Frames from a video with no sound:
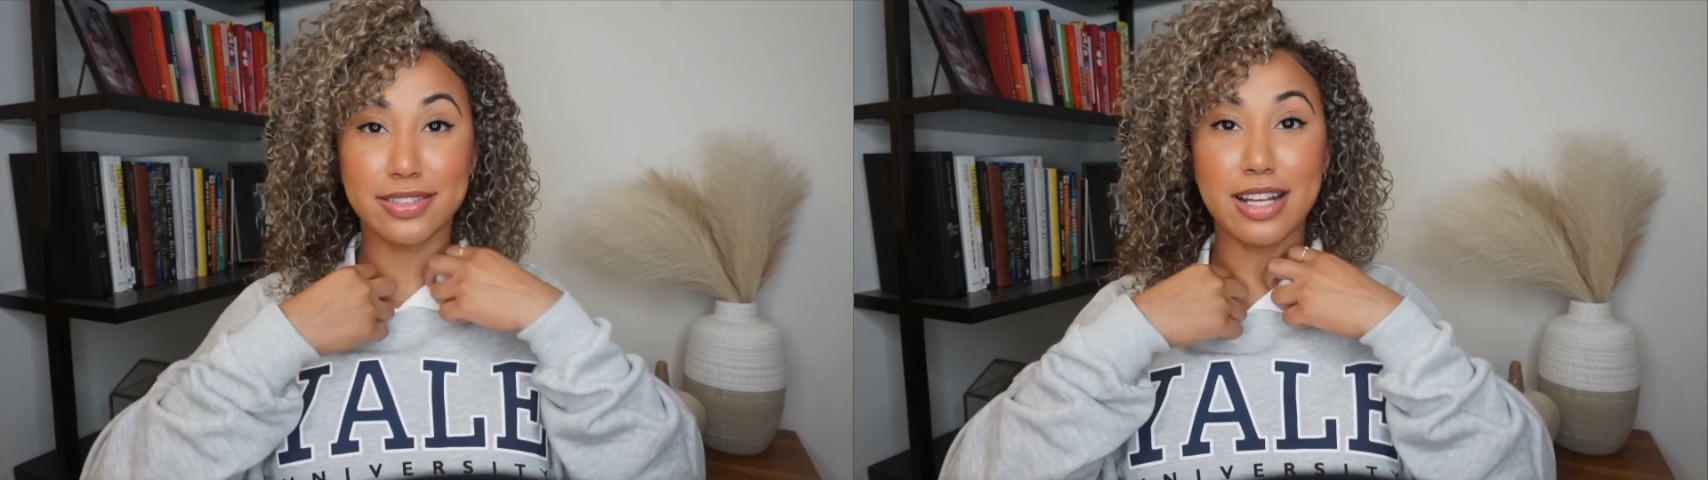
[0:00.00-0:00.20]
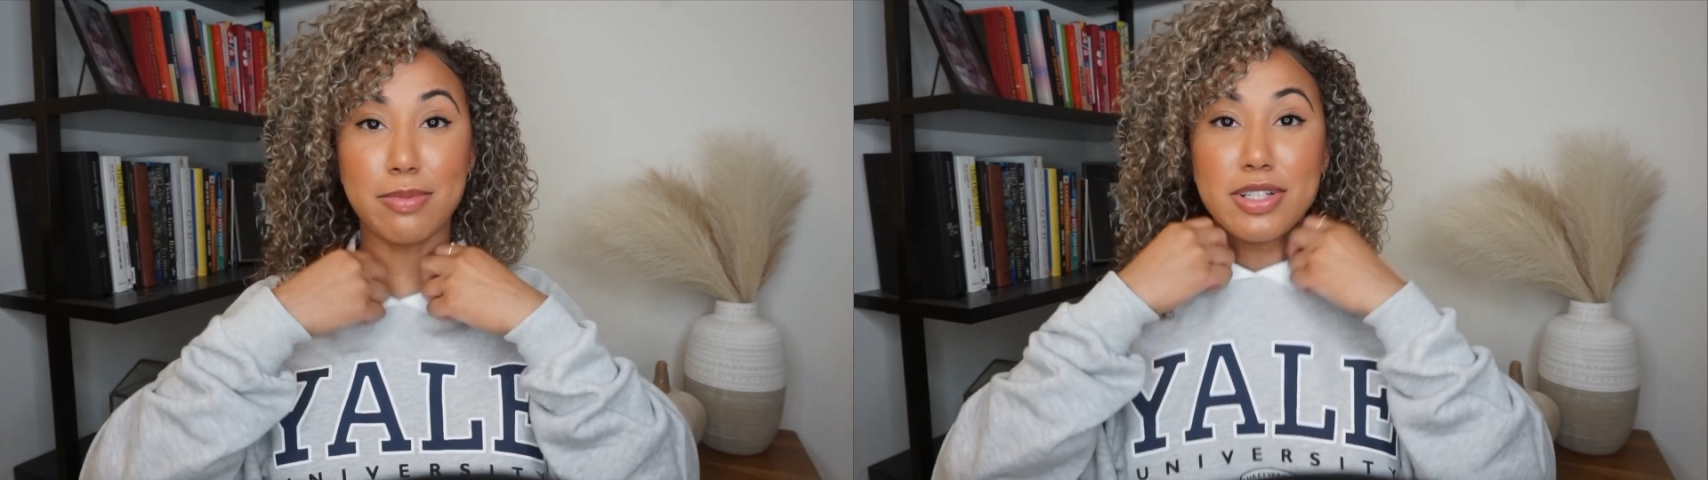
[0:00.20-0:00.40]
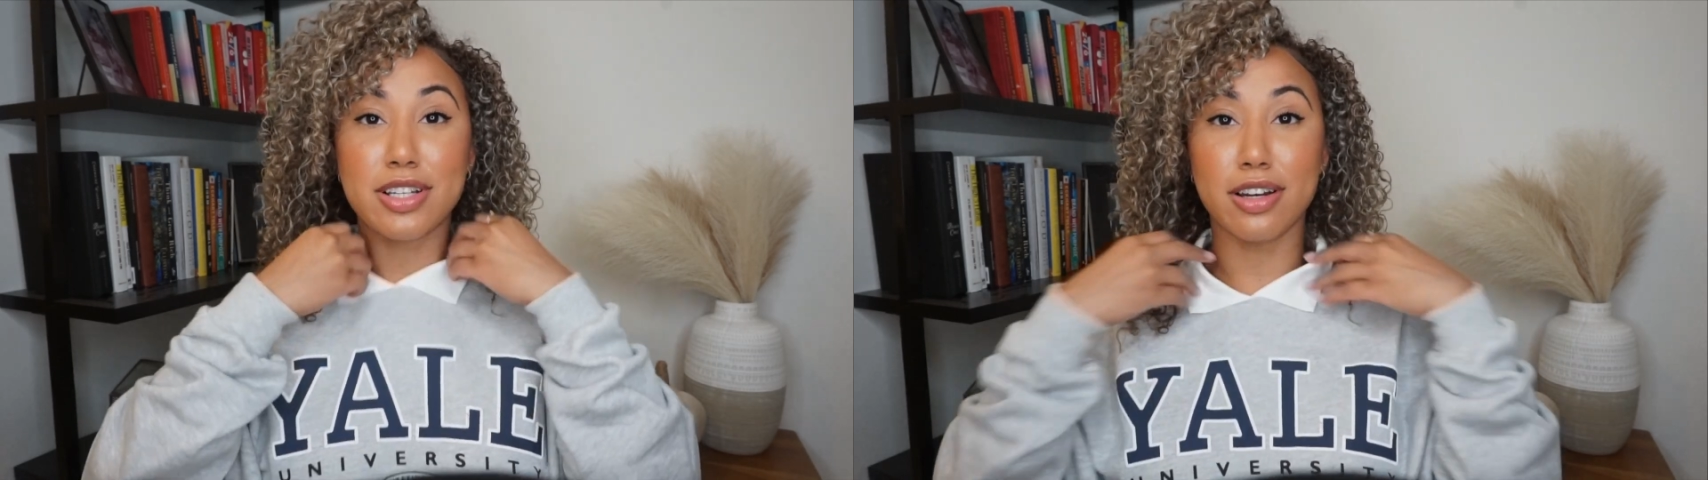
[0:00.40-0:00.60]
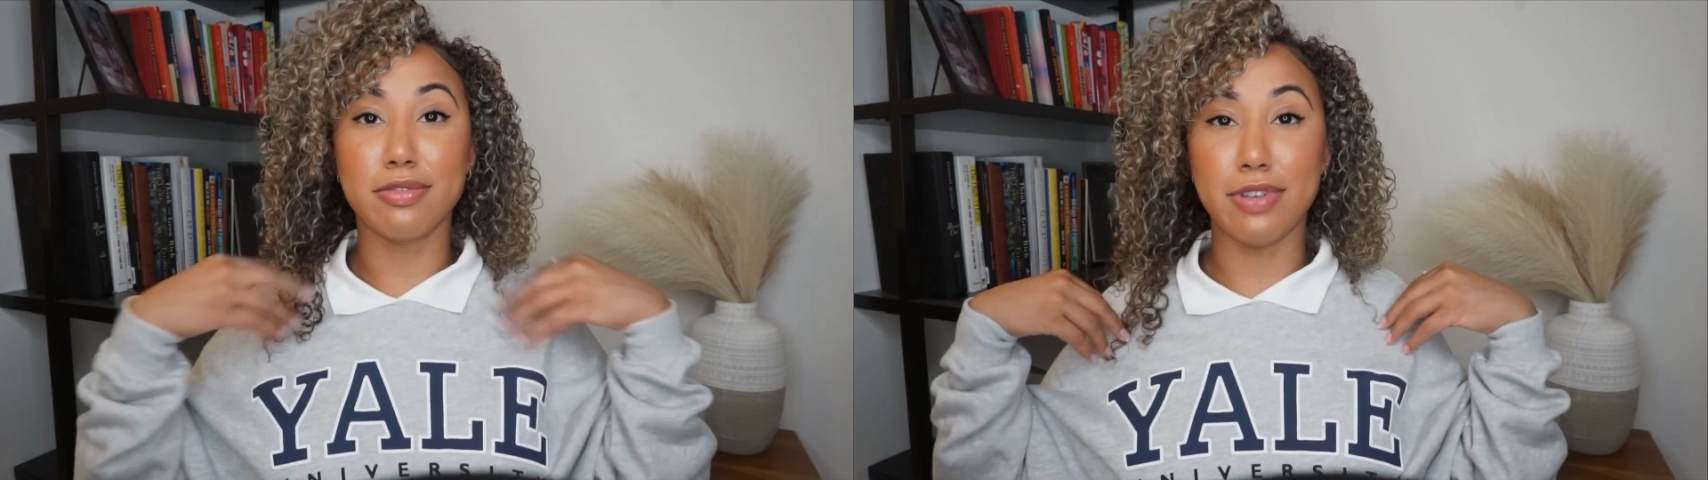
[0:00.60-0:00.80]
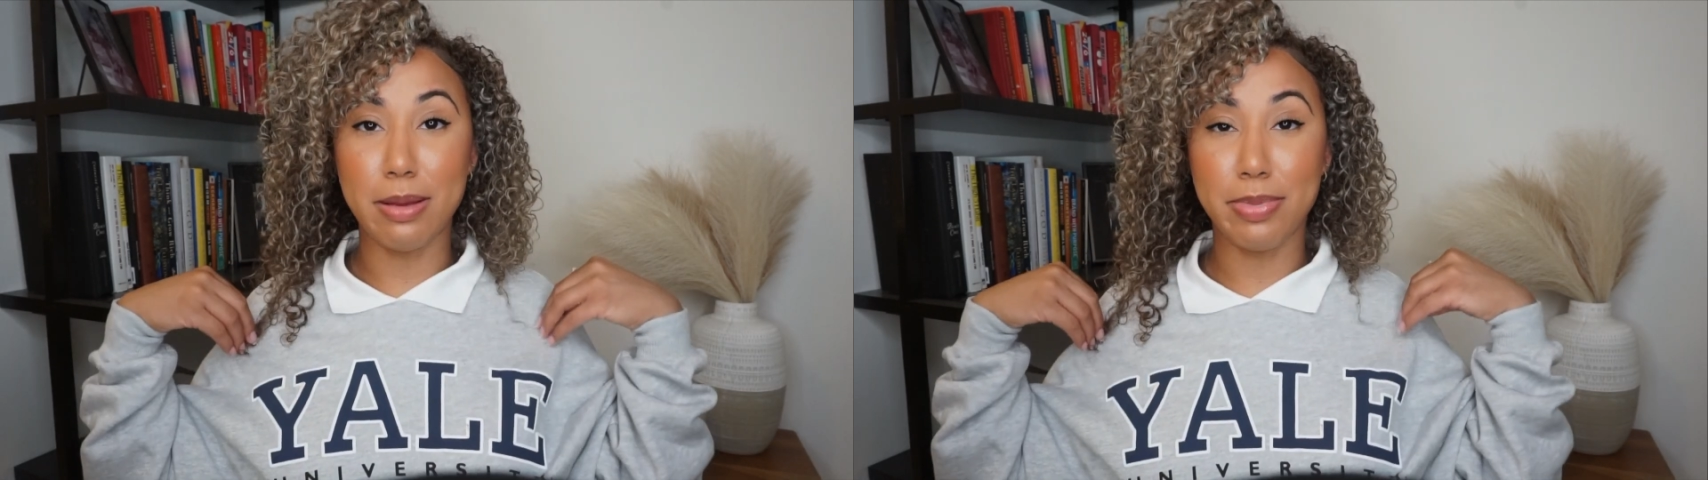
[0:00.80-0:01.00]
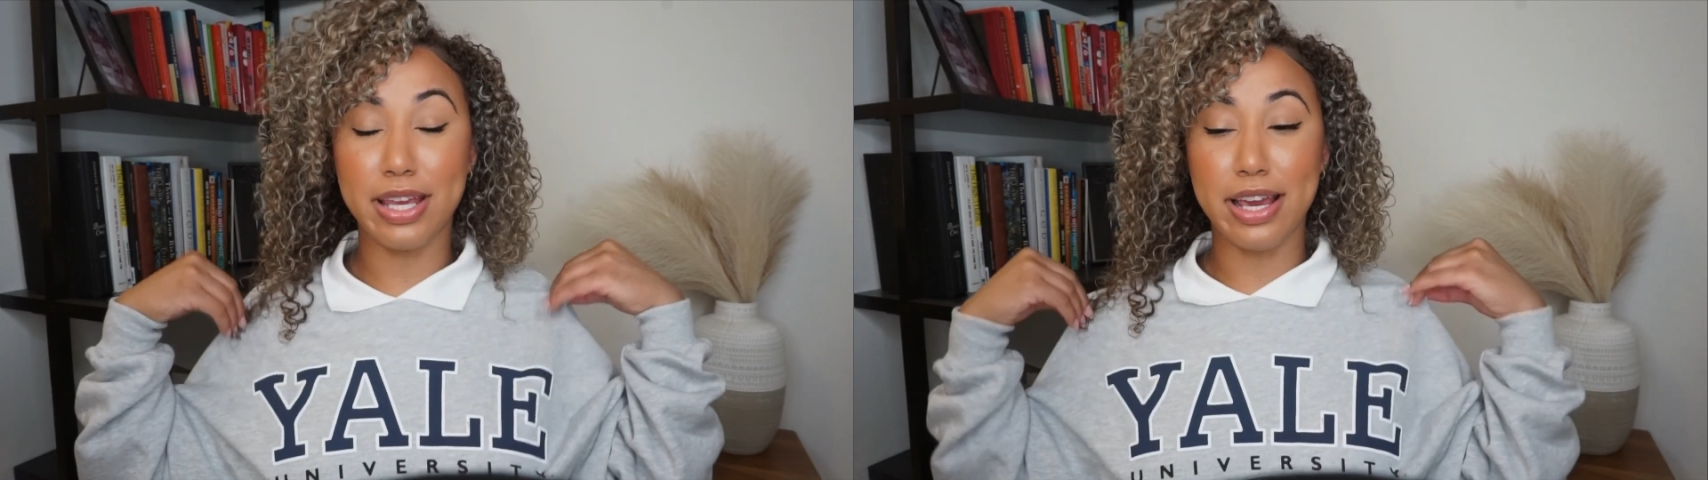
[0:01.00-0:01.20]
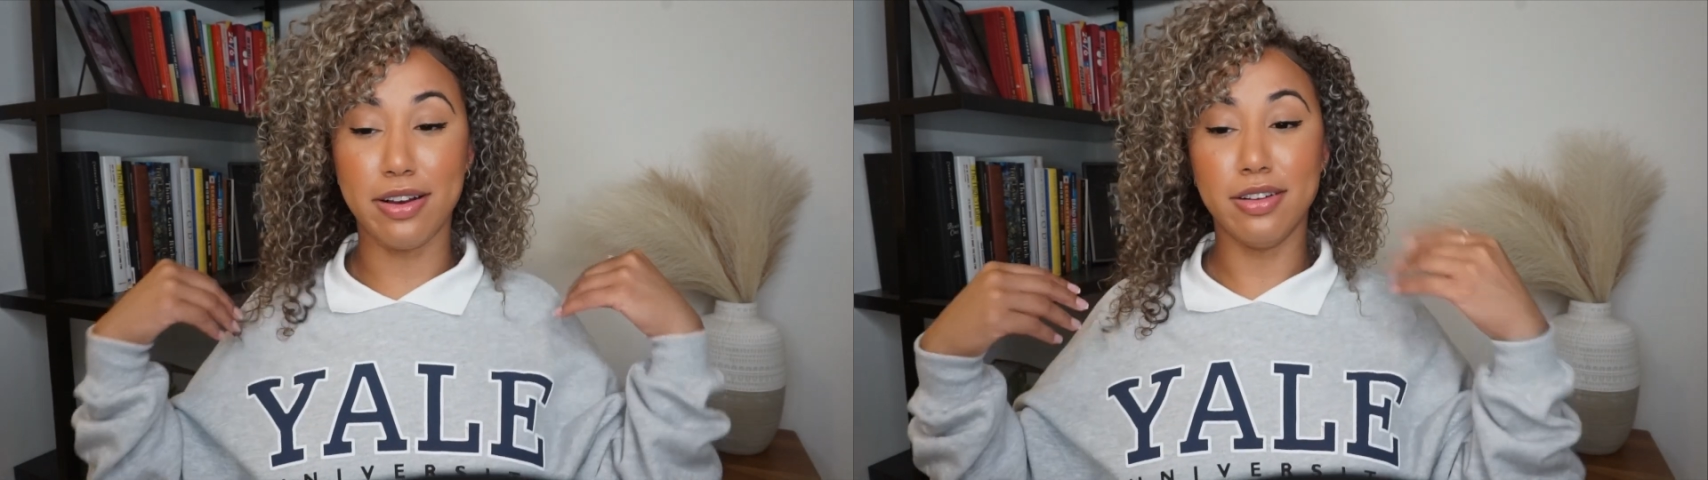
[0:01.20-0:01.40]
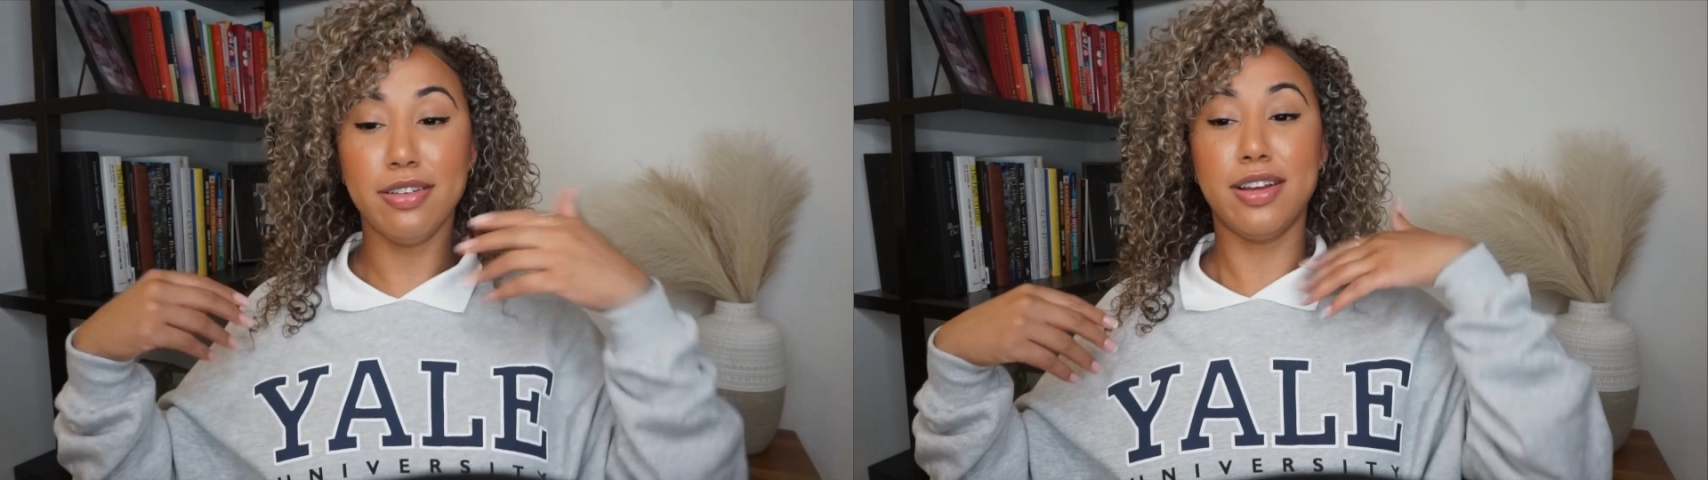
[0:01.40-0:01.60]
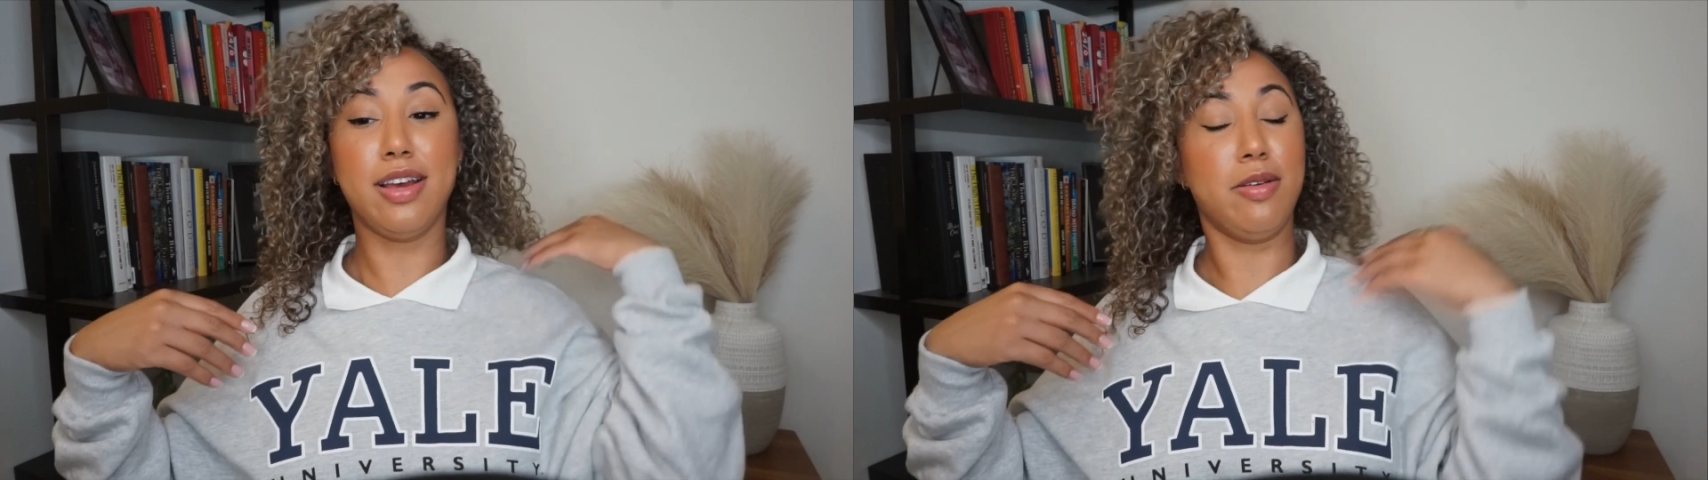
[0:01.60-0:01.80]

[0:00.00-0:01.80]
I'm just gonna rep Yale